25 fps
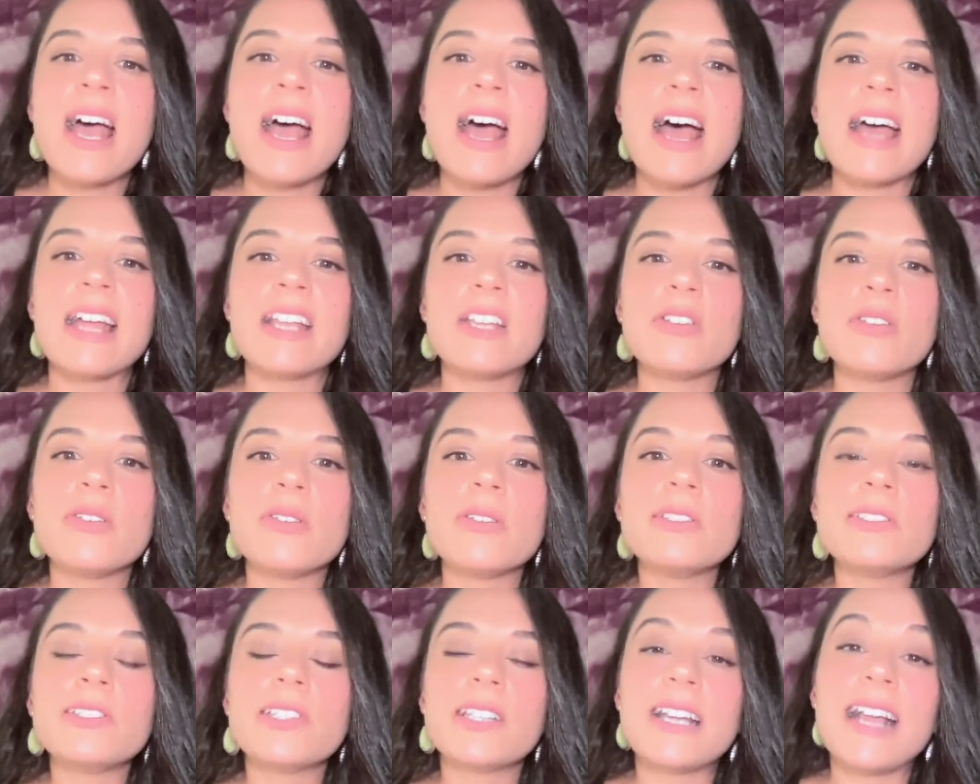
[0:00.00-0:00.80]
and
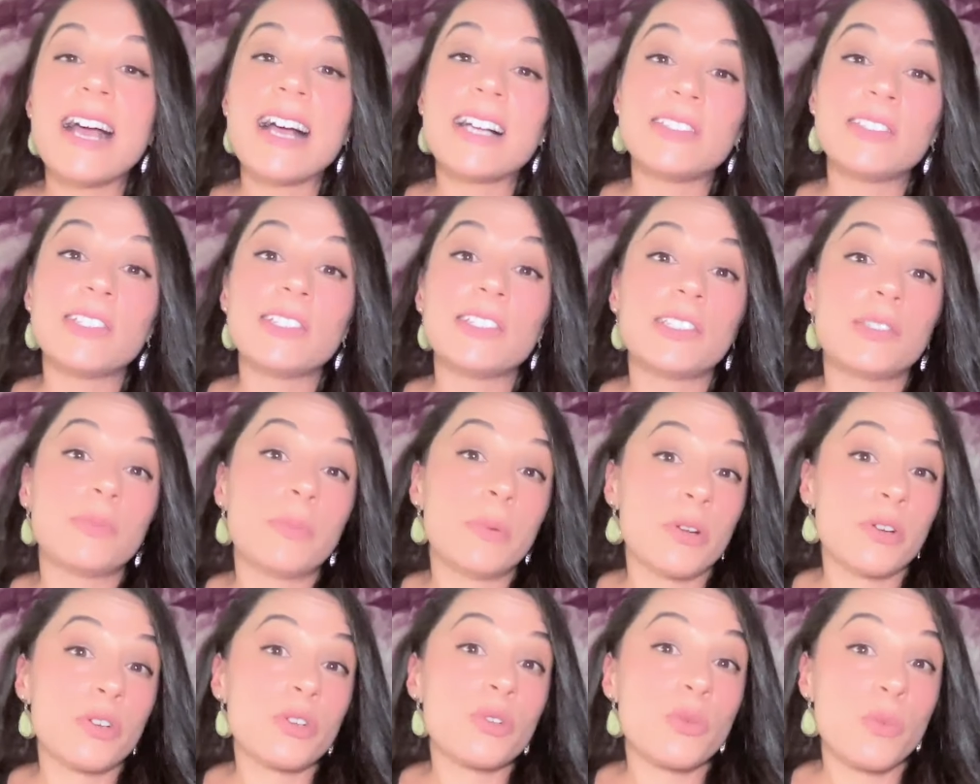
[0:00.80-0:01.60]
use it as a
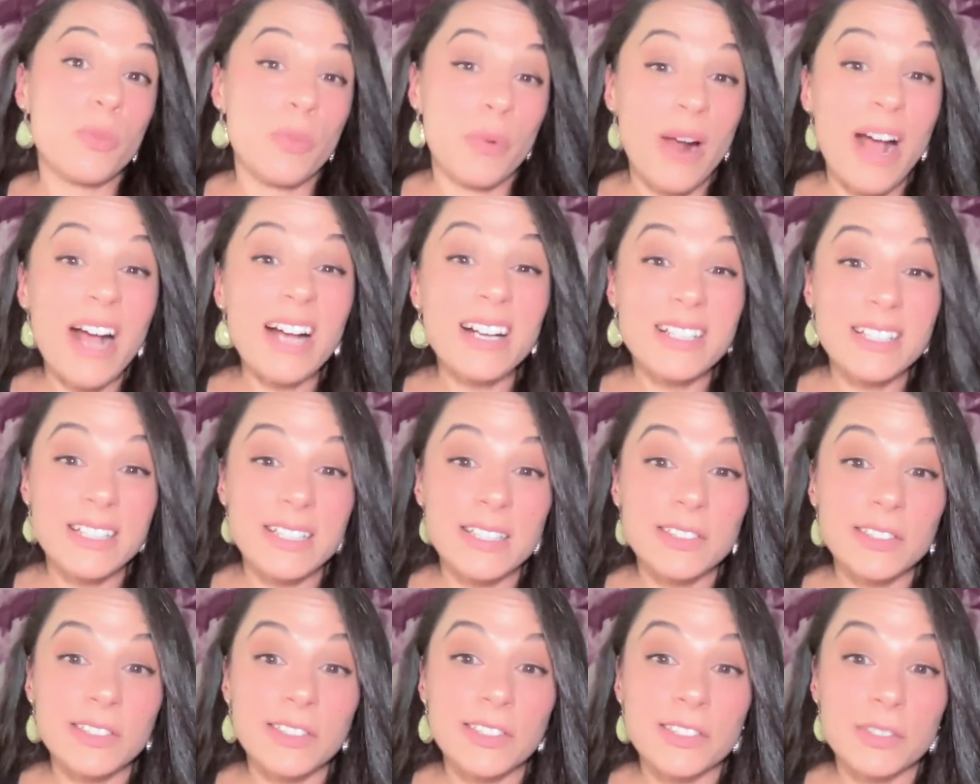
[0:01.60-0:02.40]
spiritual
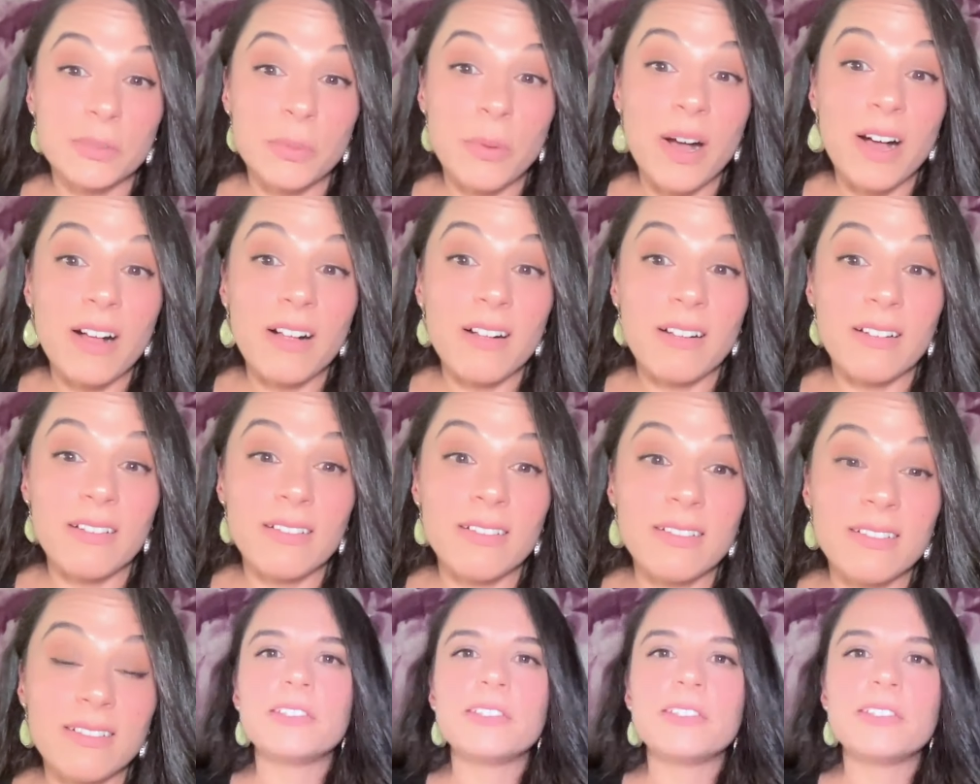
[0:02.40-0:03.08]
practice as well.